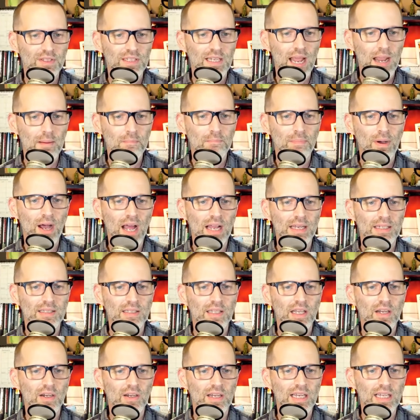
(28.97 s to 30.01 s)
today, but
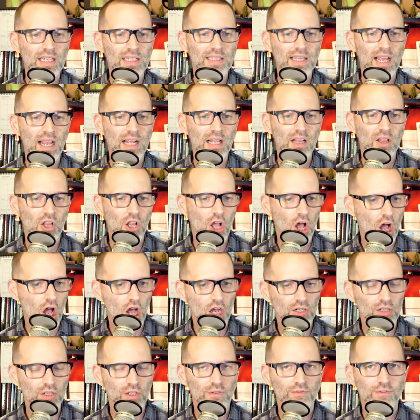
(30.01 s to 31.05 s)
there is a
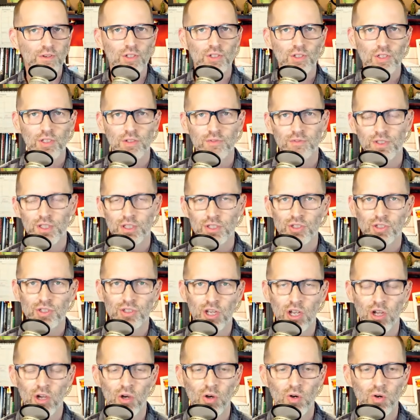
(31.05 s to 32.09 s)
longer version of this
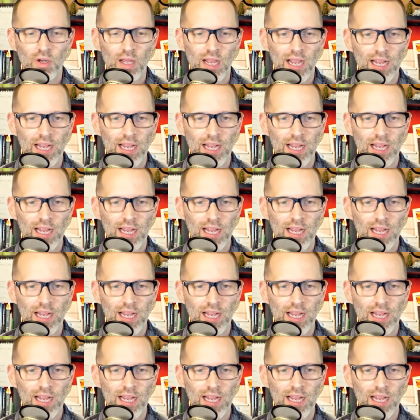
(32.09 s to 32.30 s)
show.